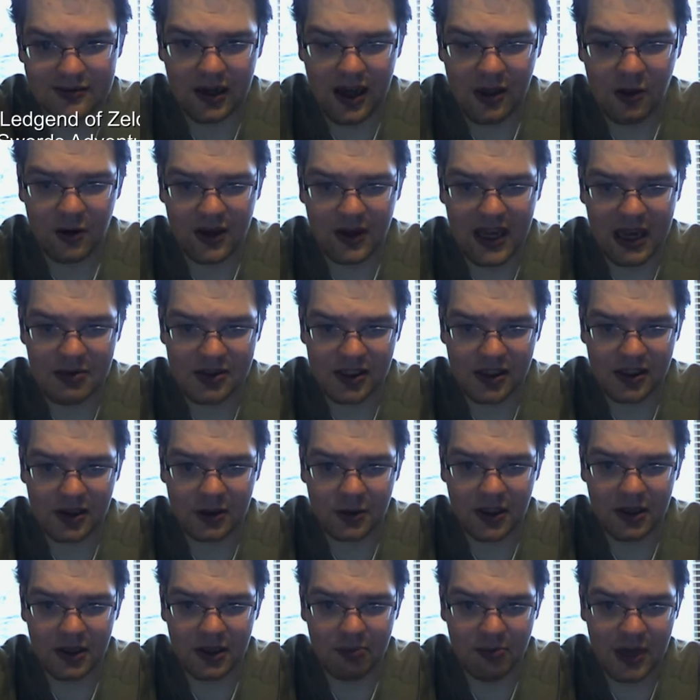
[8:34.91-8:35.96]
Other games
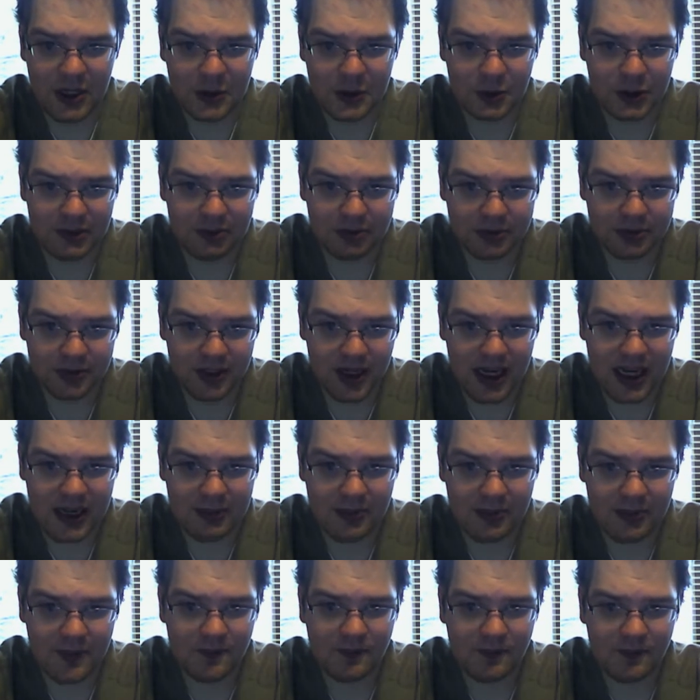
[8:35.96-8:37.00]
included Metroid
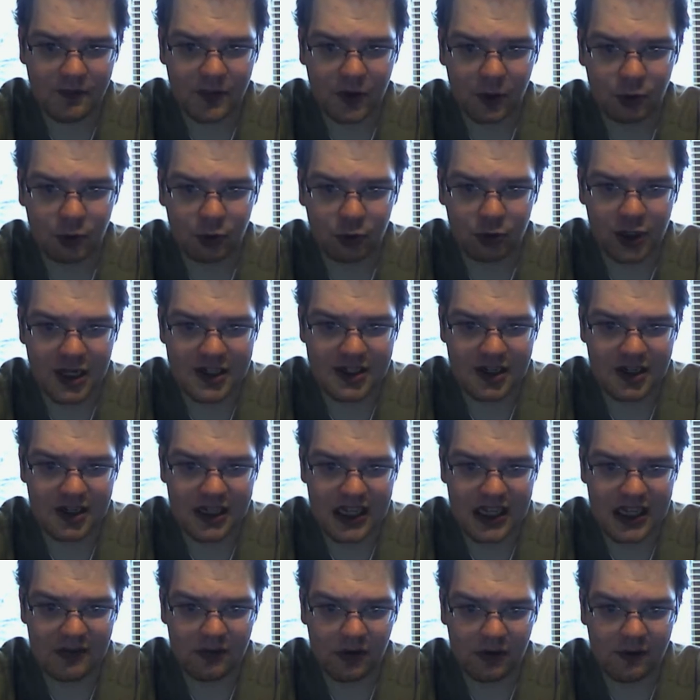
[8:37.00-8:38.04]
Prime,
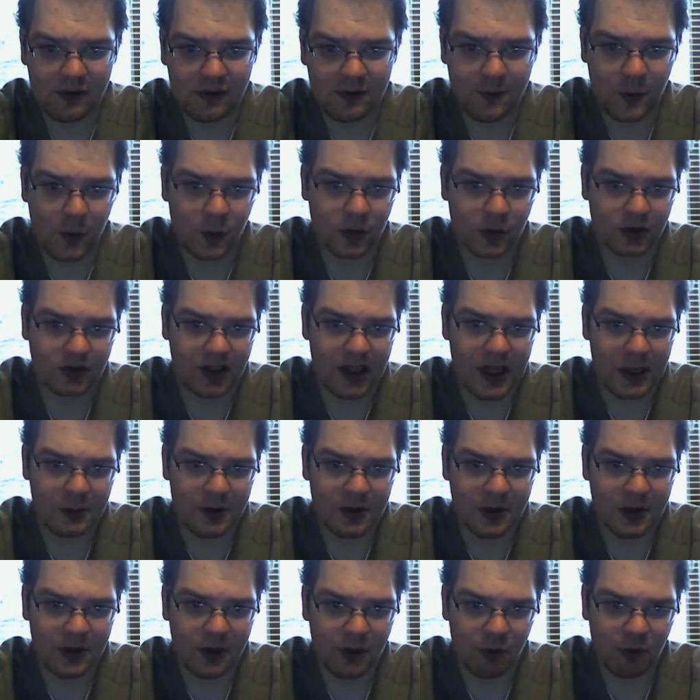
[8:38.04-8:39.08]
Resident Evil four, along
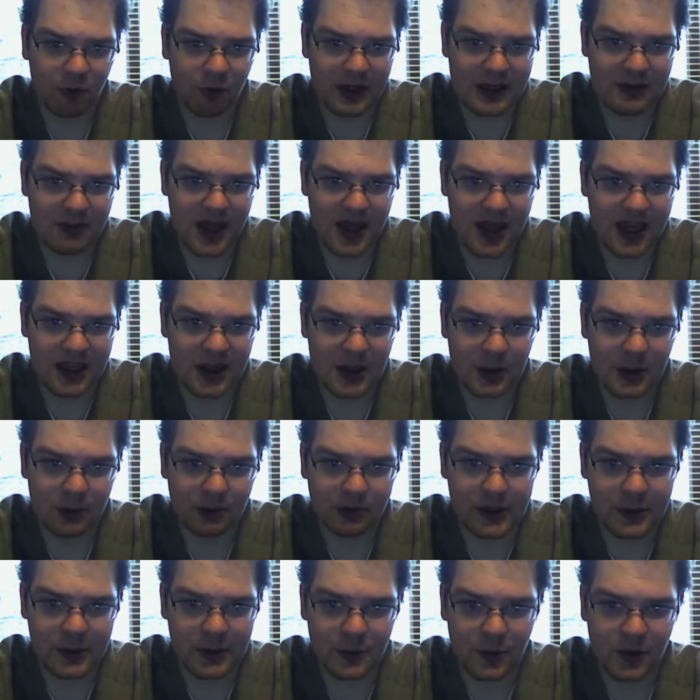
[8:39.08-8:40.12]
with the remake and the
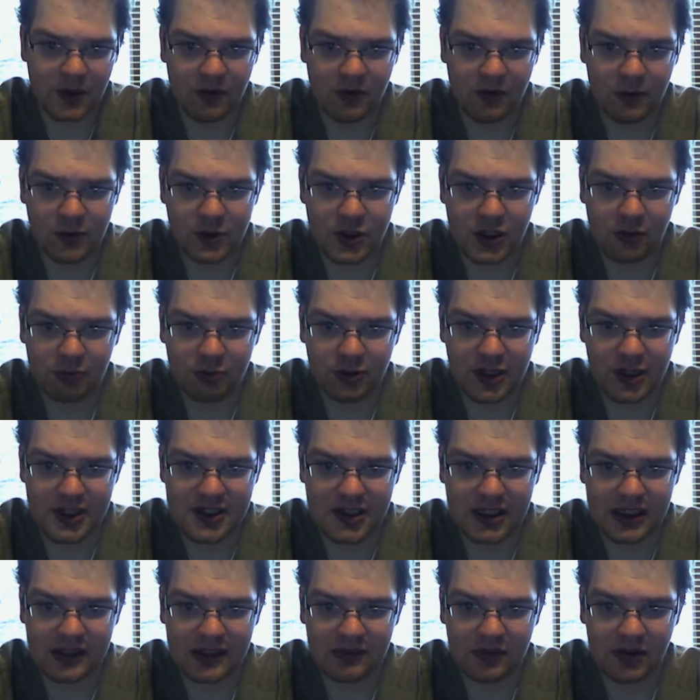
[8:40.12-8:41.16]
prequel of the original
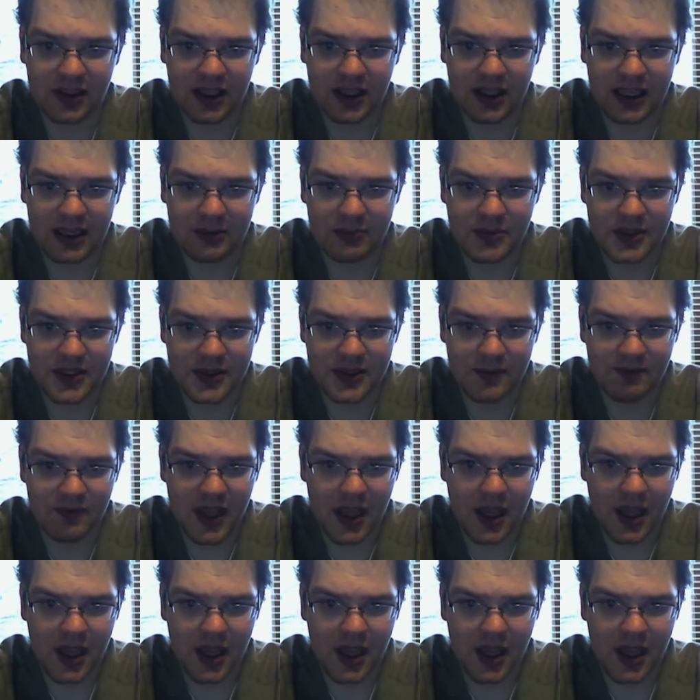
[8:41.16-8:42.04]
Resident Evil games,